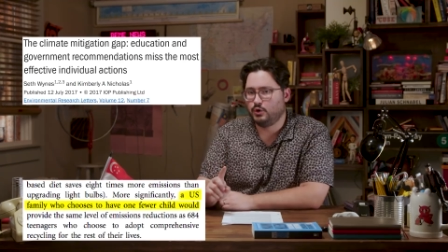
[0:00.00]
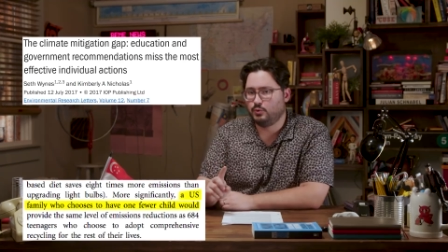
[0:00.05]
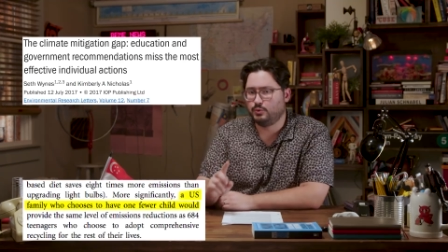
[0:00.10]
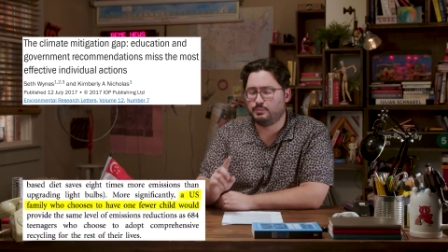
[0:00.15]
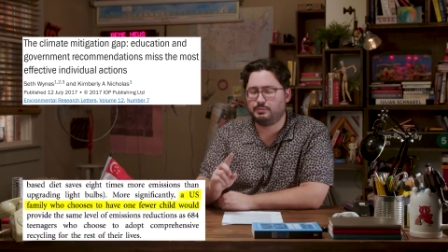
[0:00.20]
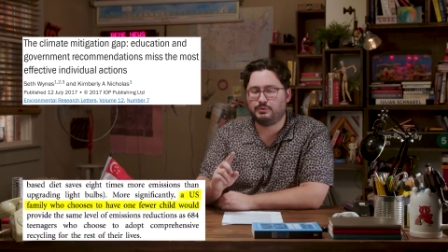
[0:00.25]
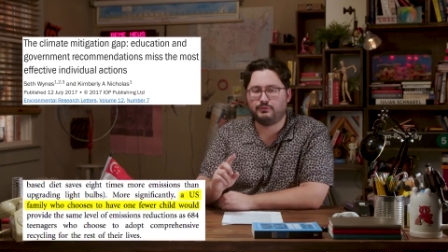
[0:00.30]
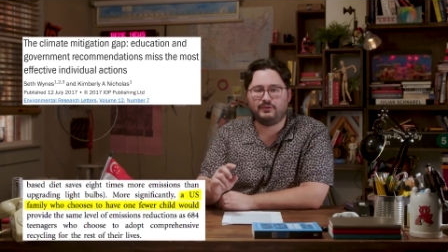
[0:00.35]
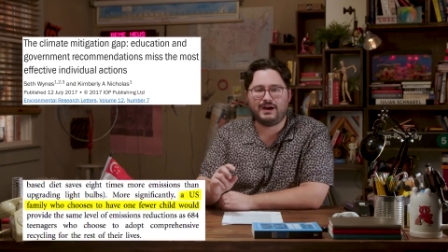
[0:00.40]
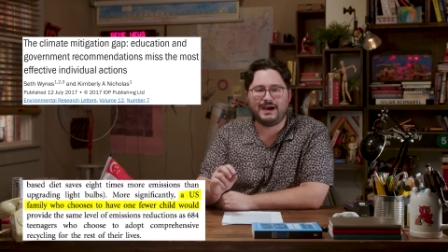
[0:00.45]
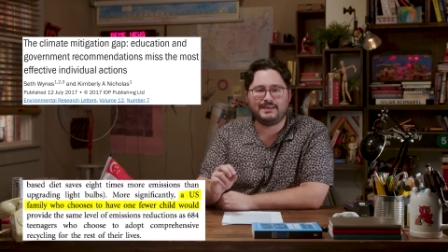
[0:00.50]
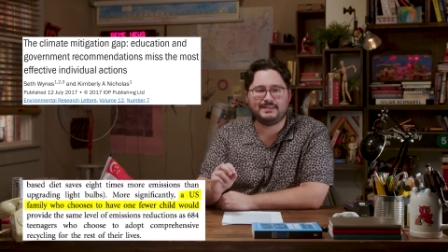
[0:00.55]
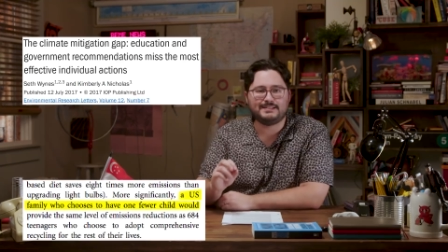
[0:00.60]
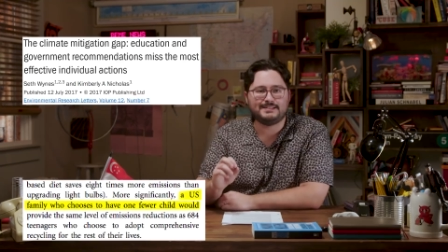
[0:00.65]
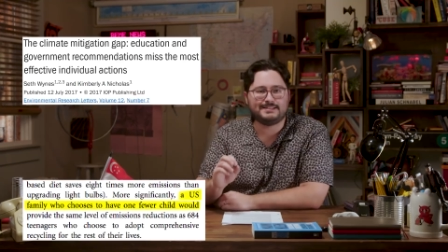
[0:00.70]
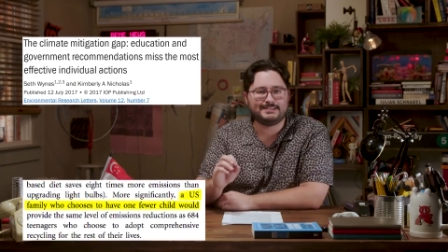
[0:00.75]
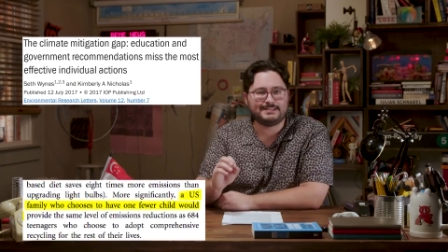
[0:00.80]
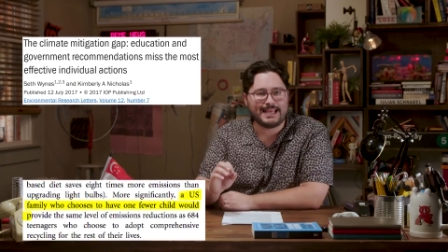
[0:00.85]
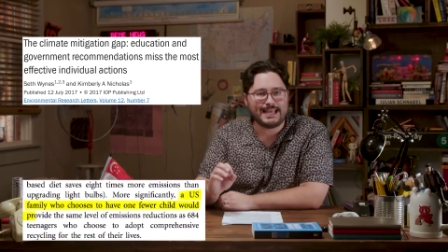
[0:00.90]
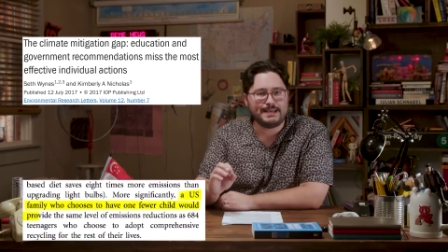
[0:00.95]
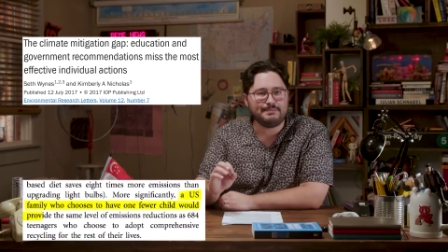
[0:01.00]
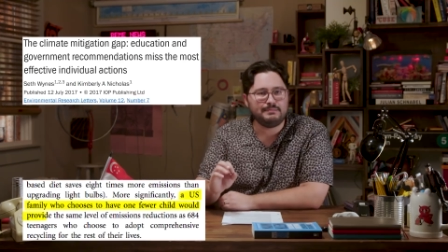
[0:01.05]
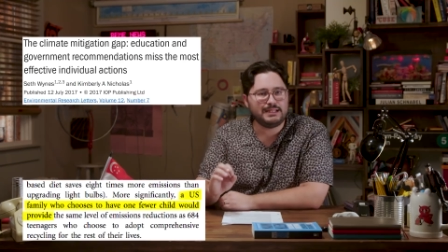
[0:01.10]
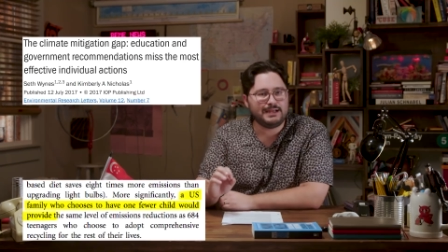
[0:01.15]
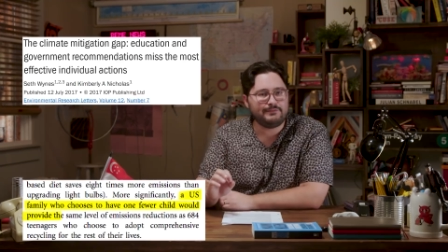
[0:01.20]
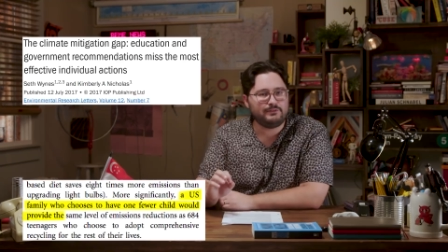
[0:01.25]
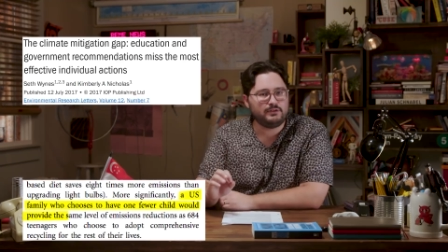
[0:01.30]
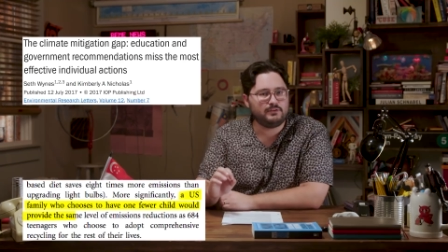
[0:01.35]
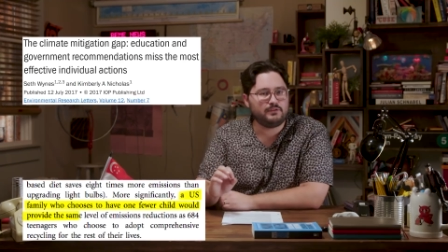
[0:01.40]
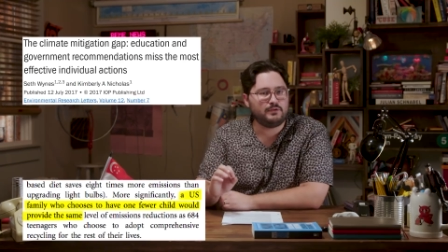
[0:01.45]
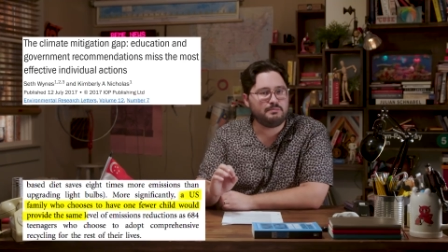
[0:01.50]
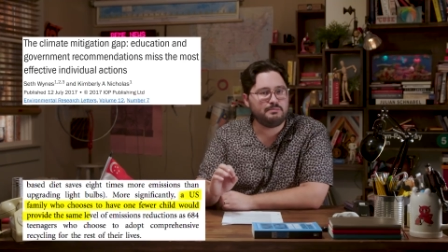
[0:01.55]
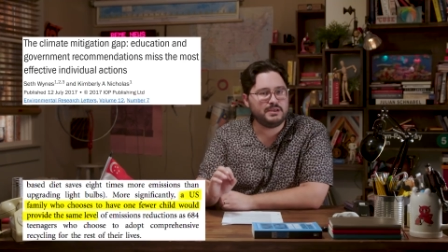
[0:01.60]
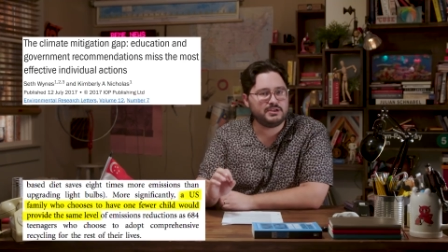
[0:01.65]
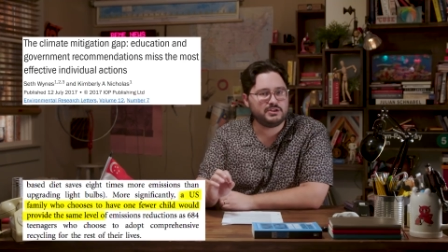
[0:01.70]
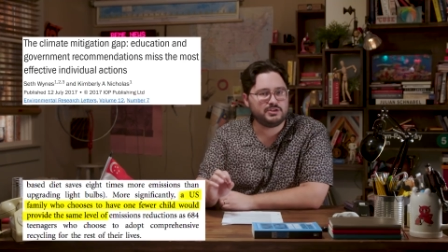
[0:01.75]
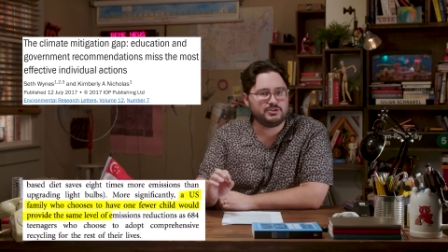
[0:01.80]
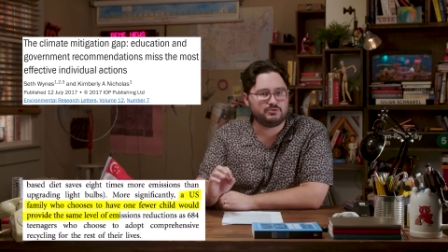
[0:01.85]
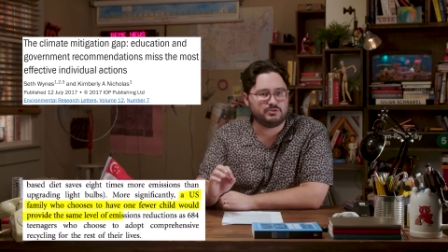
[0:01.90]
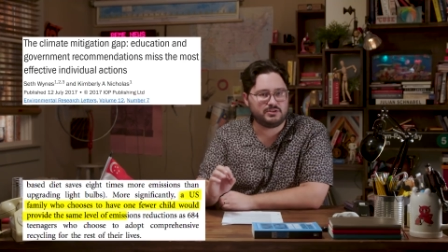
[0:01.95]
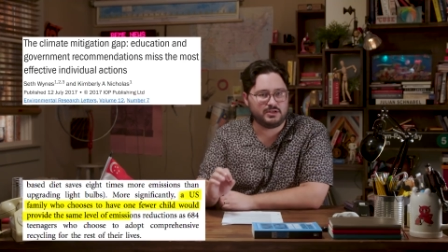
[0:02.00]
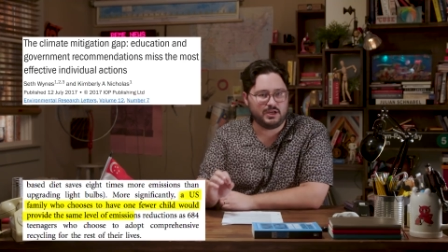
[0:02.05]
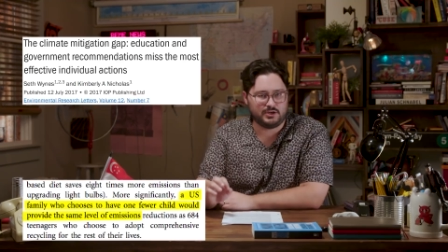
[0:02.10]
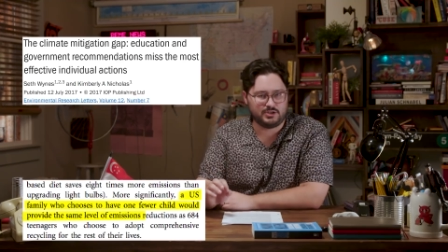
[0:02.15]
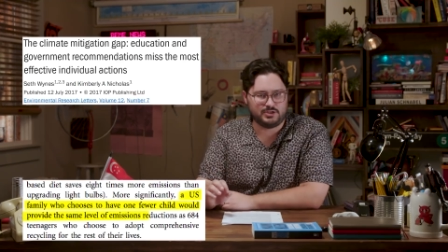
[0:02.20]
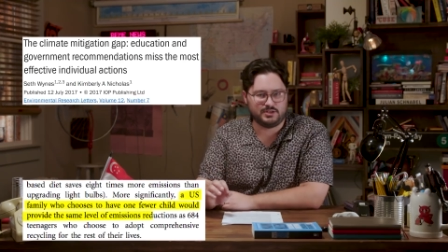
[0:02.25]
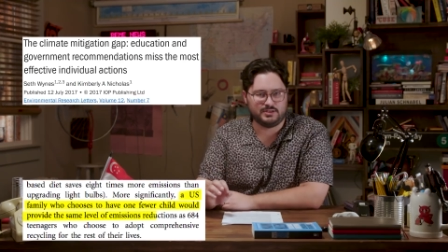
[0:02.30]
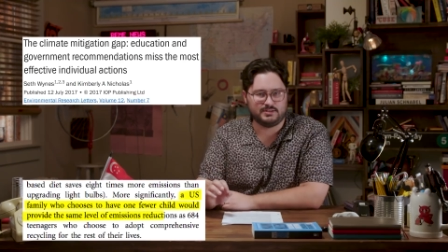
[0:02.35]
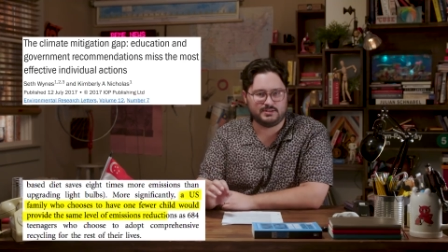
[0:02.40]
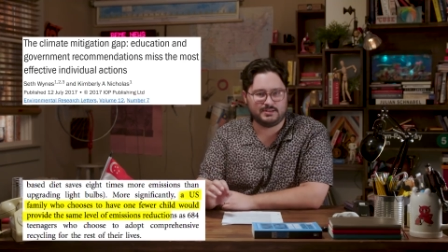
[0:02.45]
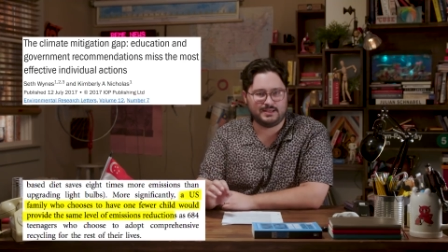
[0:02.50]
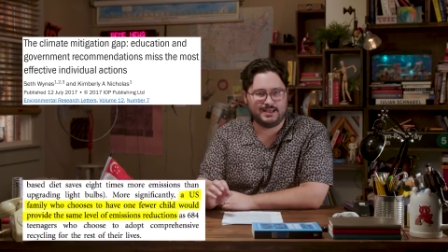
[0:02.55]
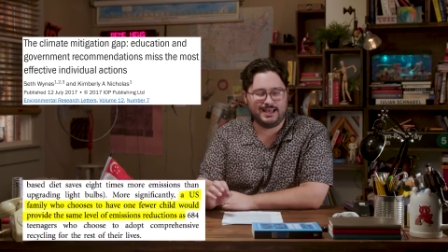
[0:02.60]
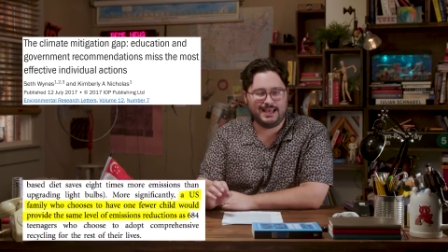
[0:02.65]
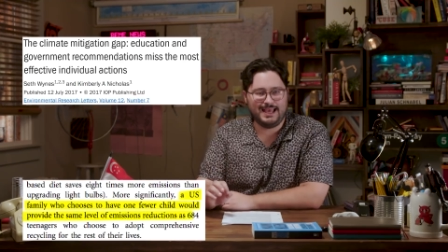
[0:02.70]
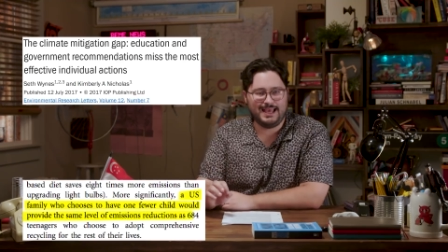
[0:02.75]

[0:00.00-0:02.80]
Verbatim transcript: would provide the same level of emissions reductions